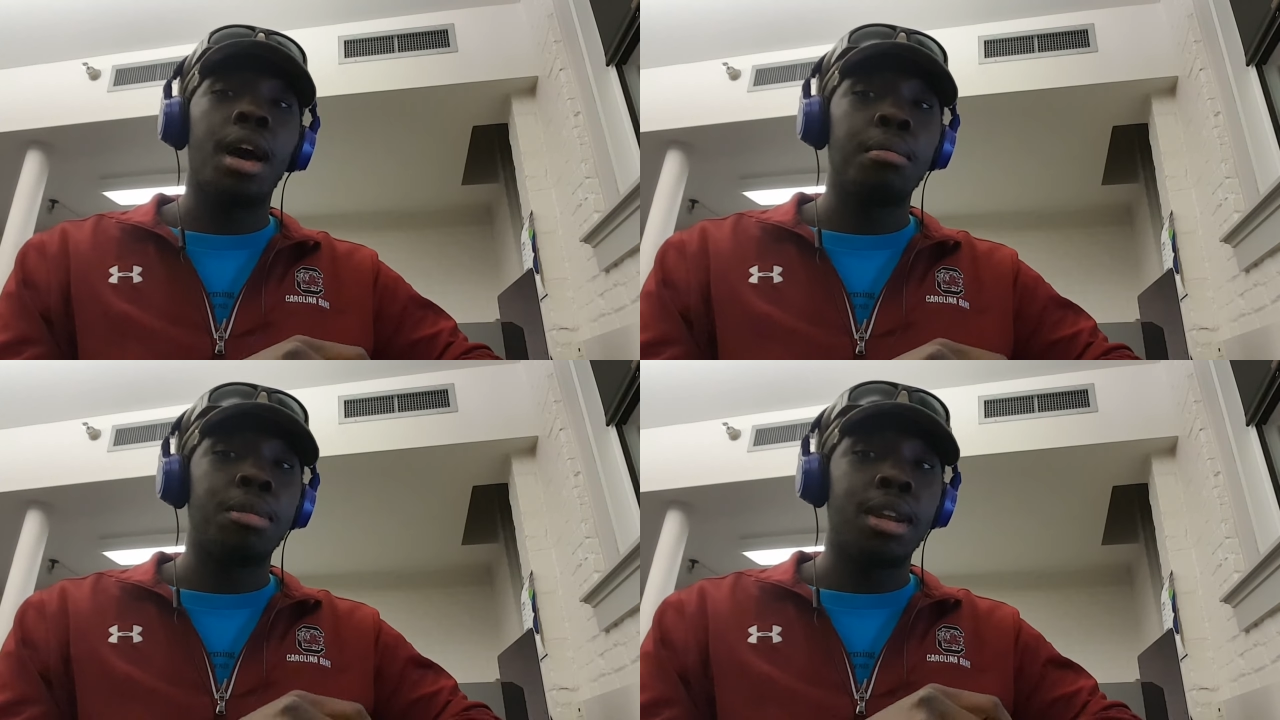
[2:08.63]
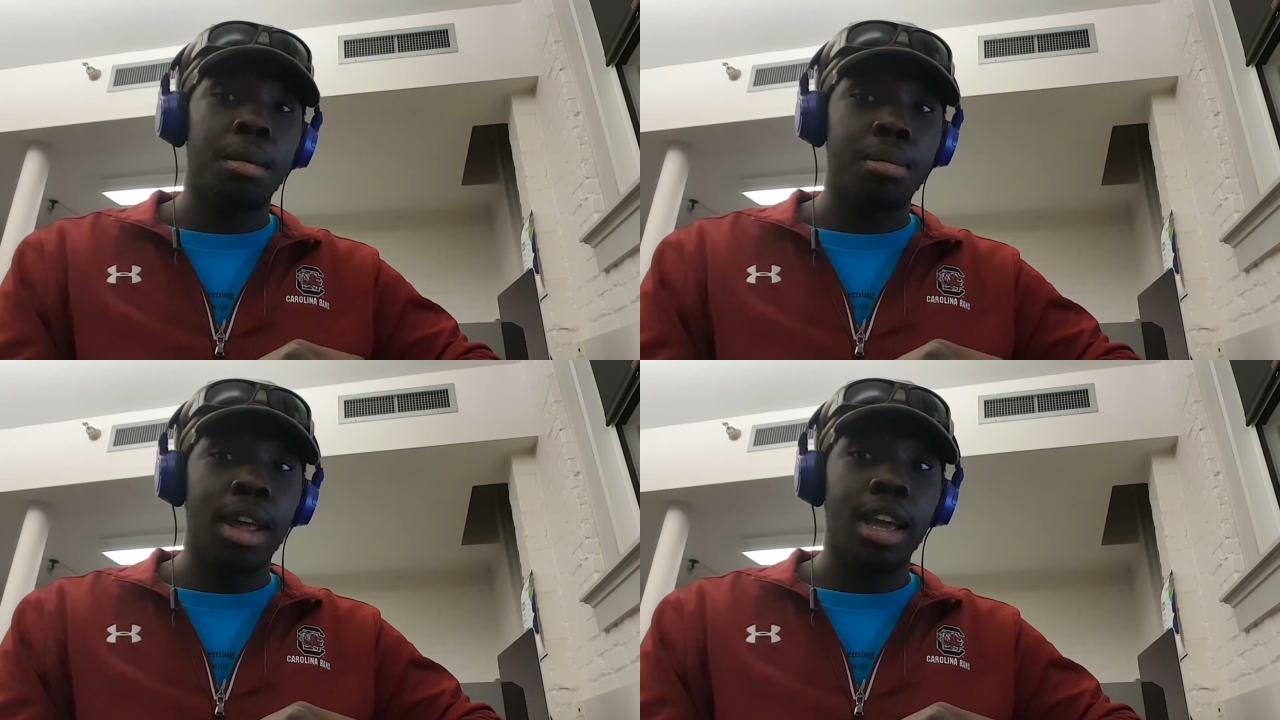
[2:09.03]
up
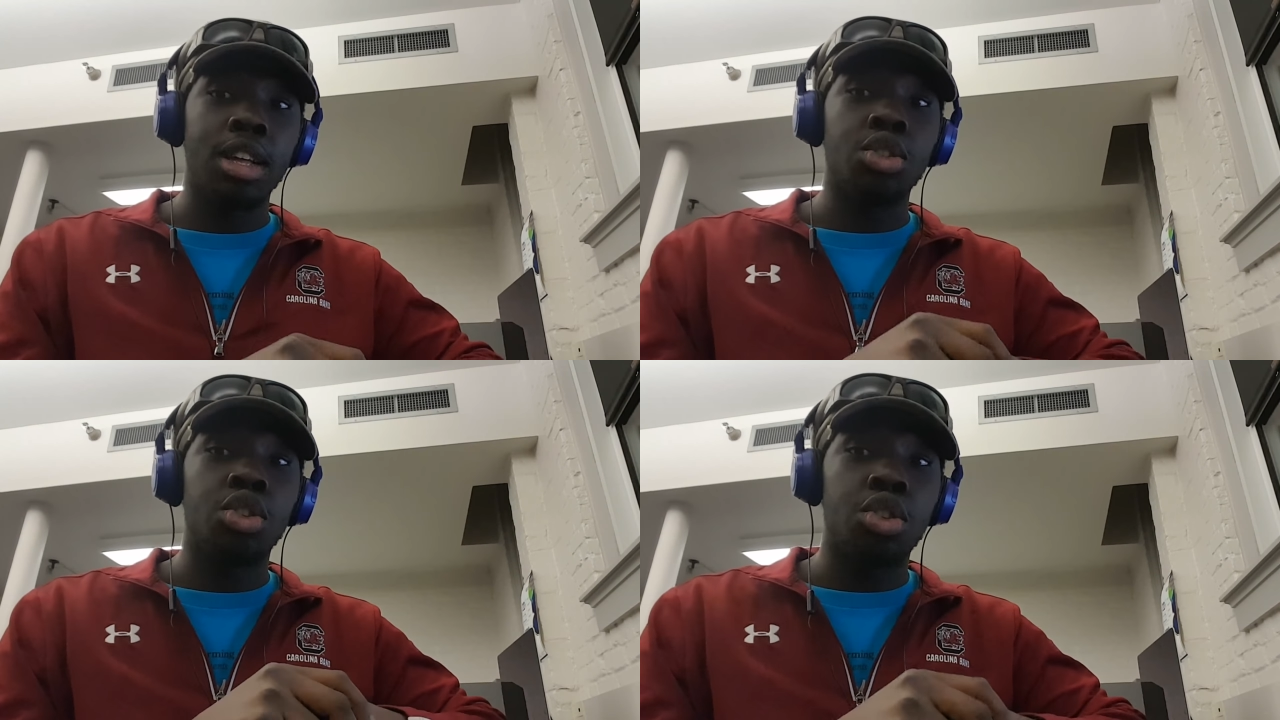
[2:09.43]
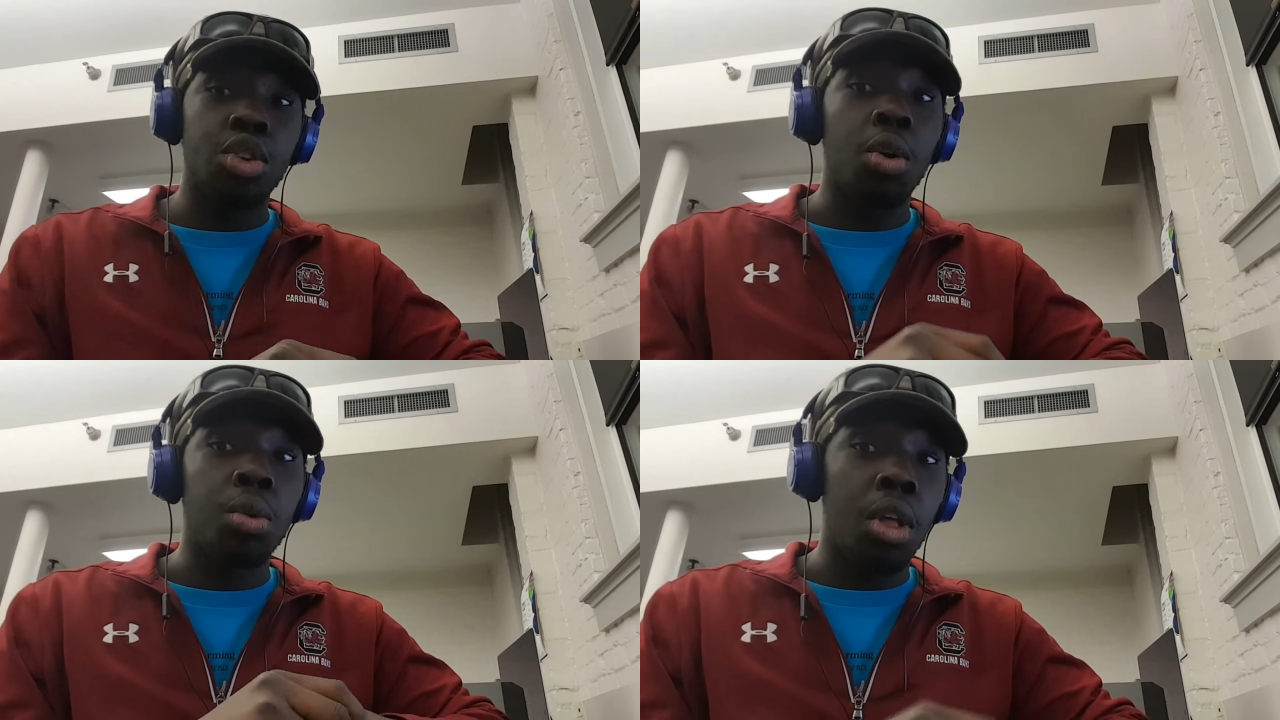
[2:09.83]
an update in
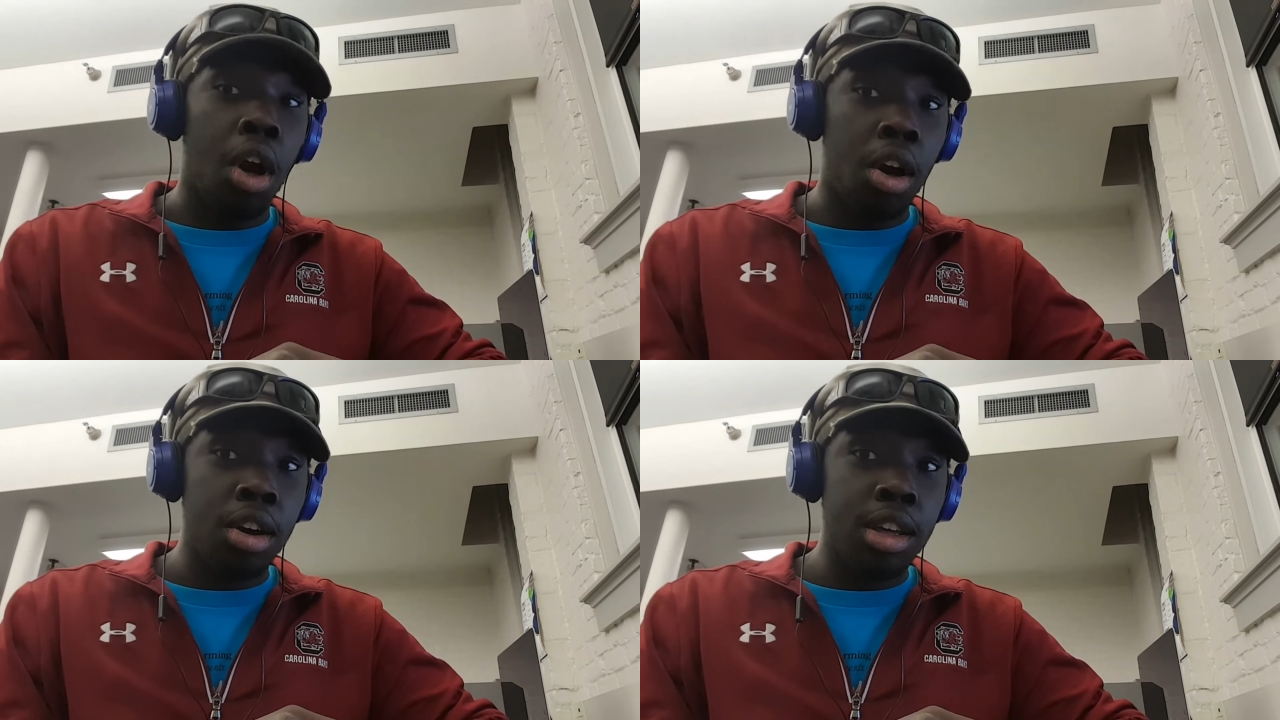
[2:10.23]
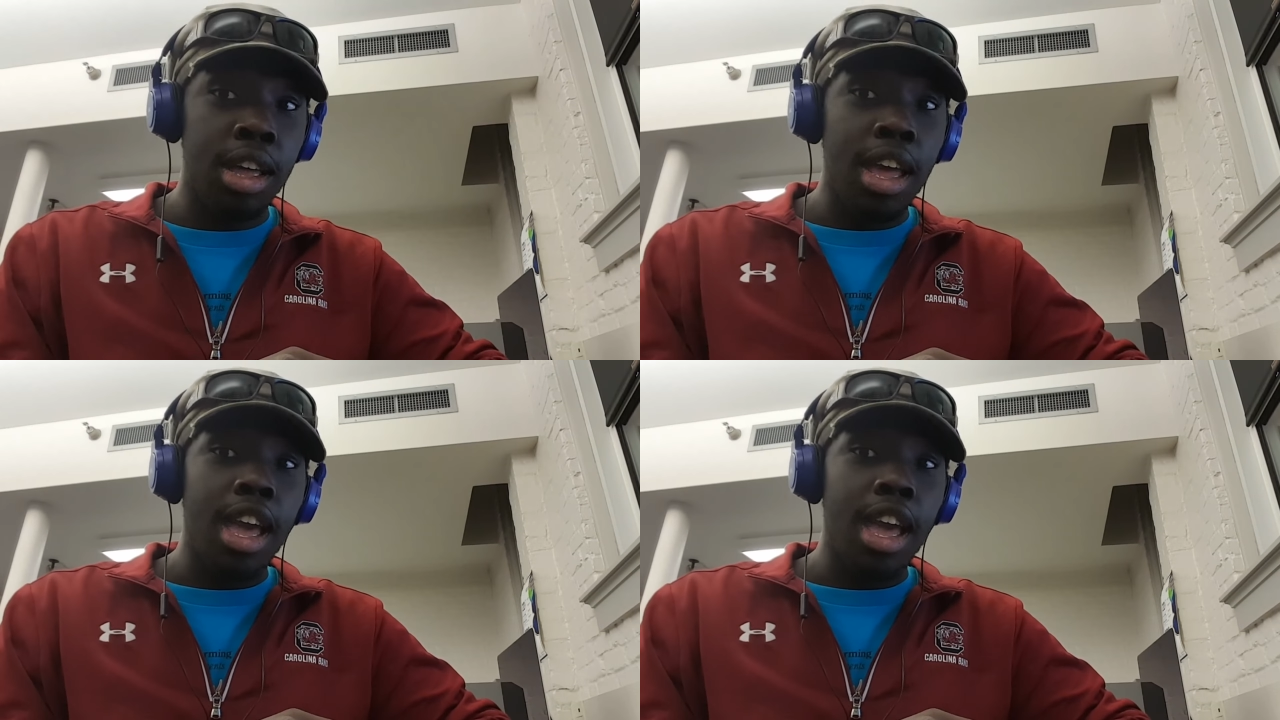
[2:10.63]
so long.